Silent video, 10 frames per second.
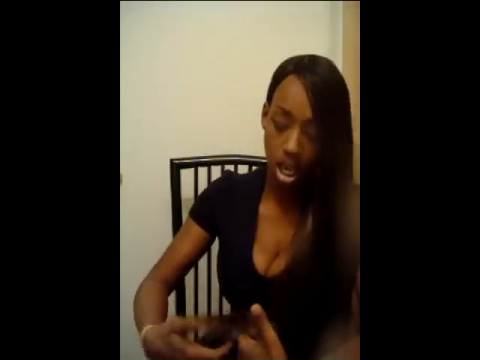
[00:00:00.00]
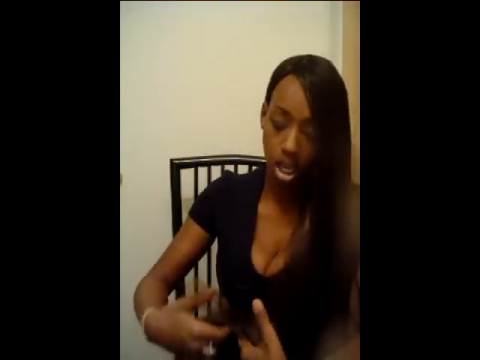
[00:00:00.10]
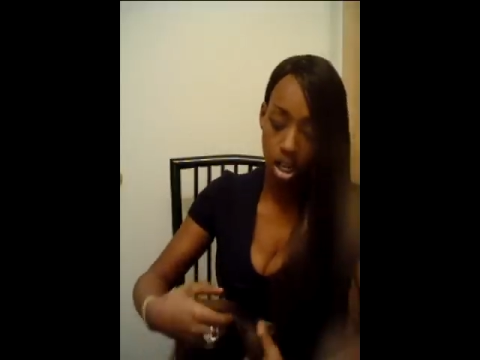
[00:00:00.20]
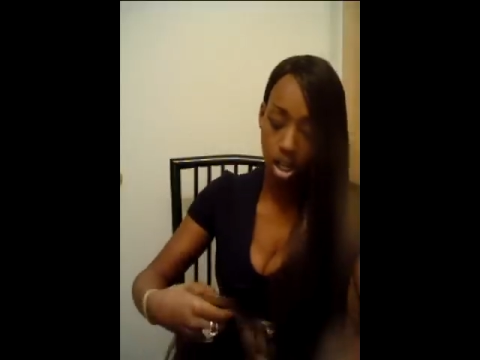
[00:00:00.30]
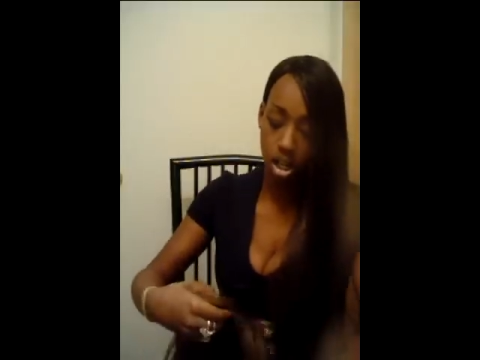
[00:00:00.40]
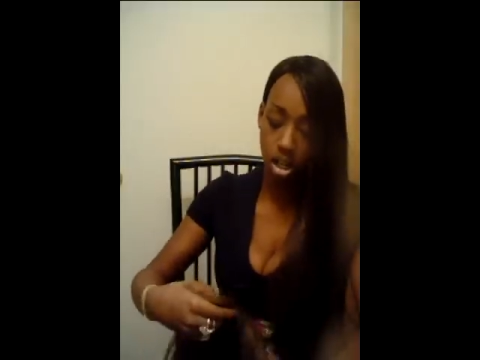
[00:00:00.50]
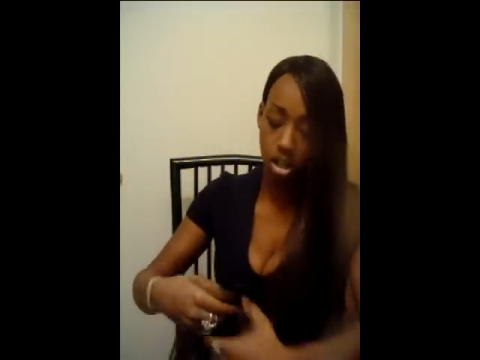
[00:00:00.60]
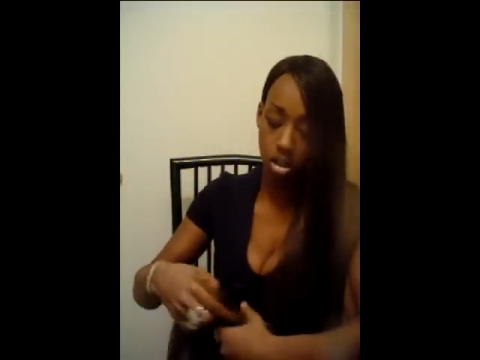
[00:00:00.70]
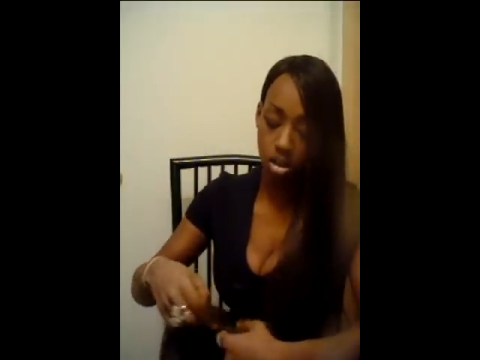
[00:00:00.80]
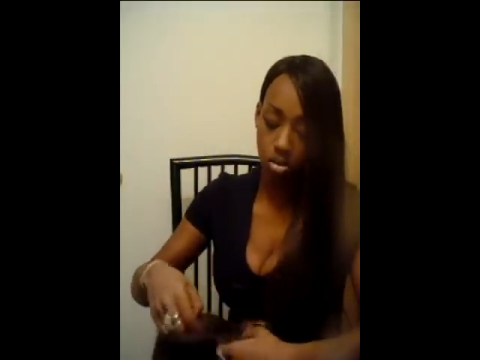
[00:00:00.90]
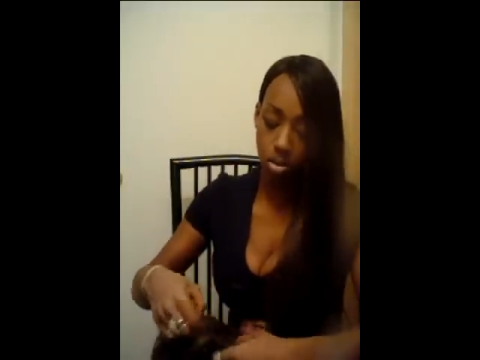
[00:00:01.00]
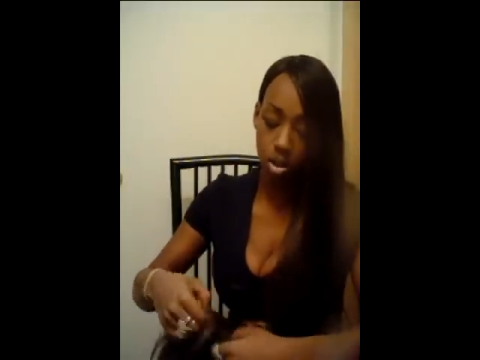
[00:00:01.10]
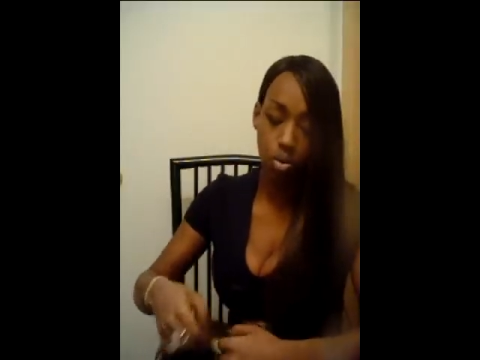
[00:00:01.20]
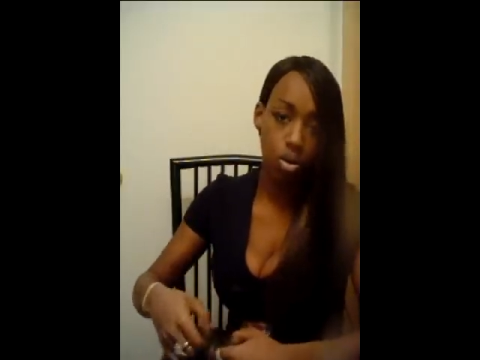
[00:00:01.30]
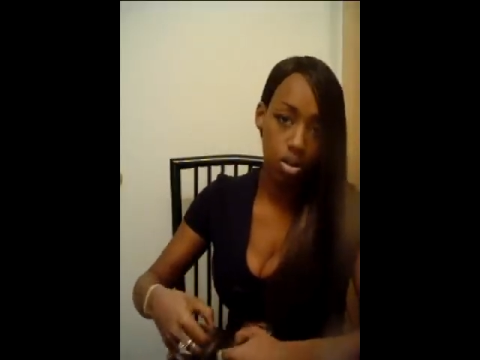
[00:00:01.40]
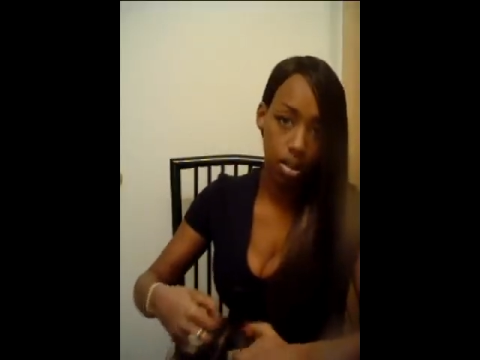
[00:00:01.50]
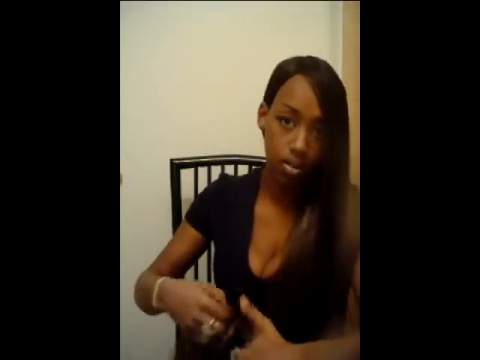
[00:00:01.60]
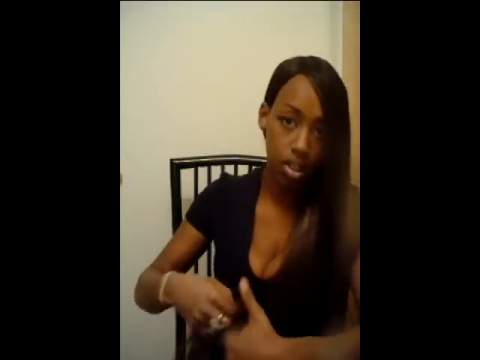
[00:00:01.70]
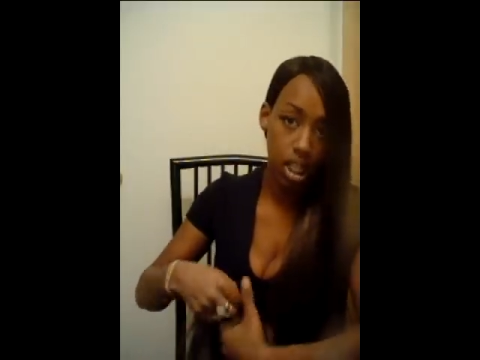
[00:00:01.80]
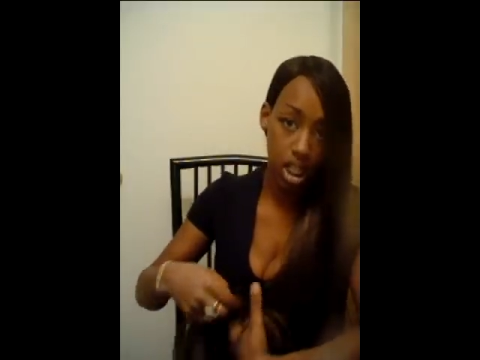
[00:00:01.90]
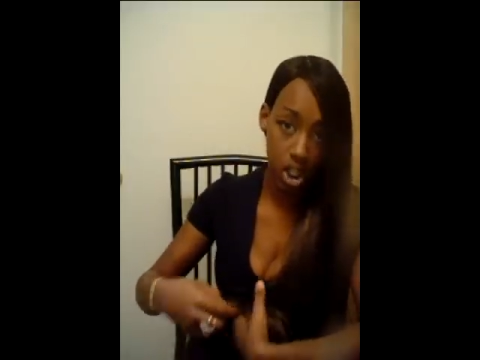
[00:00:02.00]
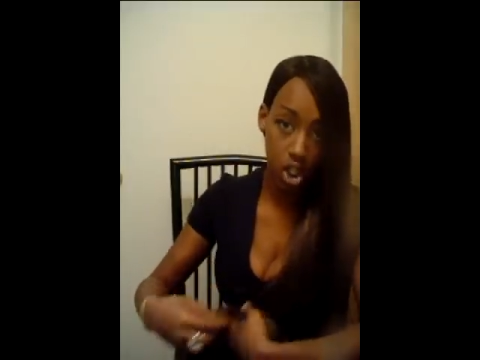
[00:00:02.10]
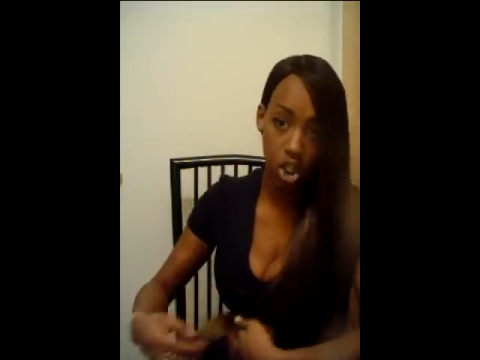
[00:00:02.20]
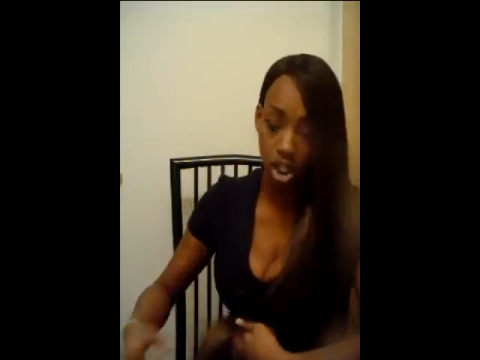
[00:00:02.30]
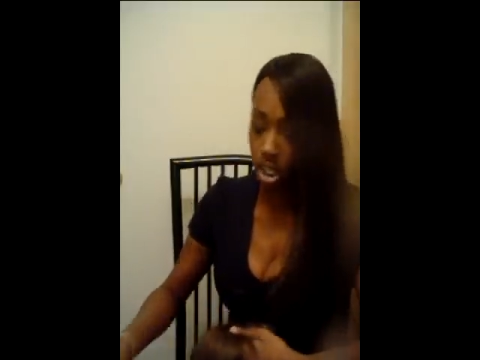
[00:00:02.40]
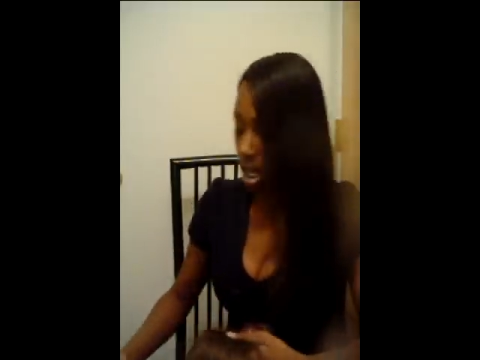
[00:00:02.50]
and uh, three quarters of an inch.